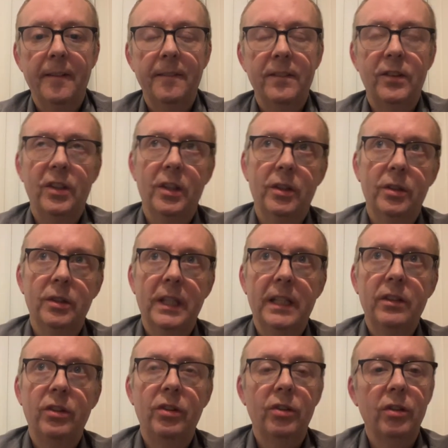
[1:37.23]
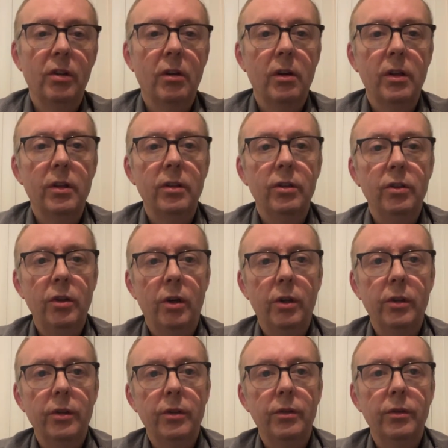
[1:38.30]
So that's
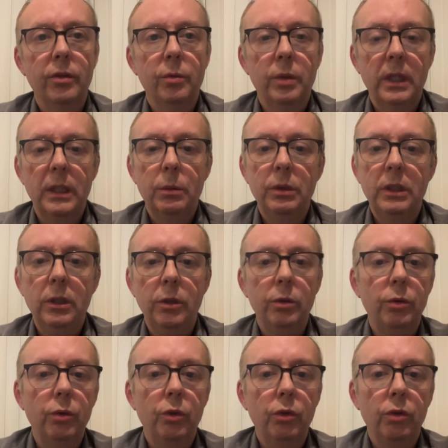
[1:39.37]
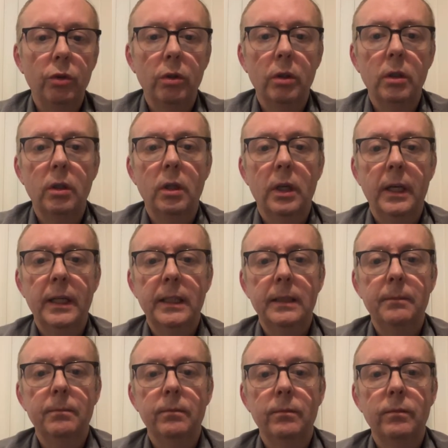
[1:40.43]
not the way we use
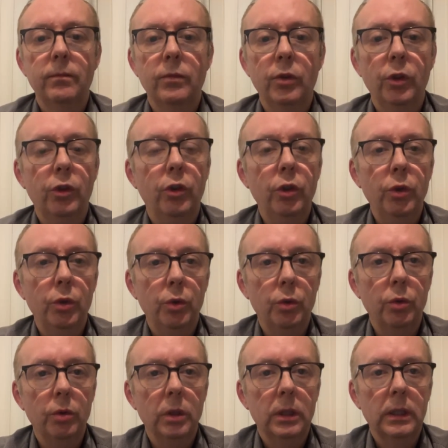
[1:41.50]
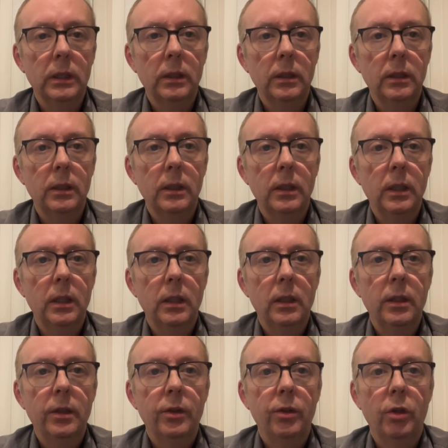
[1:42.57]
do.
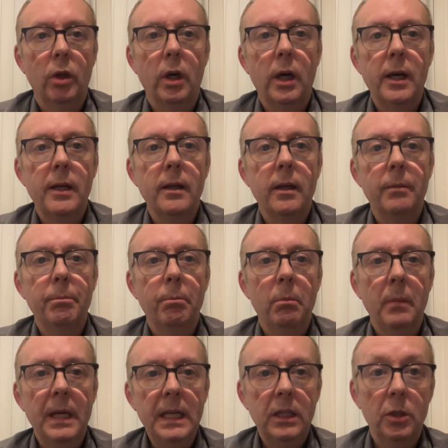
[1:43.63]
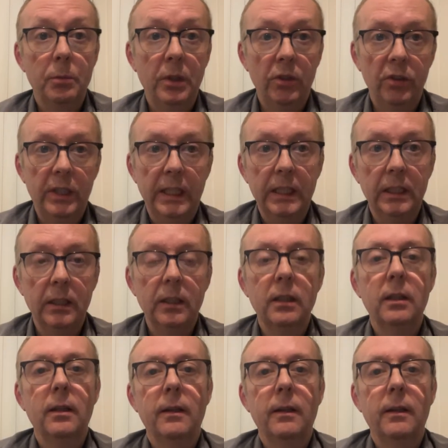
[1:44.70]
So I make a mistake.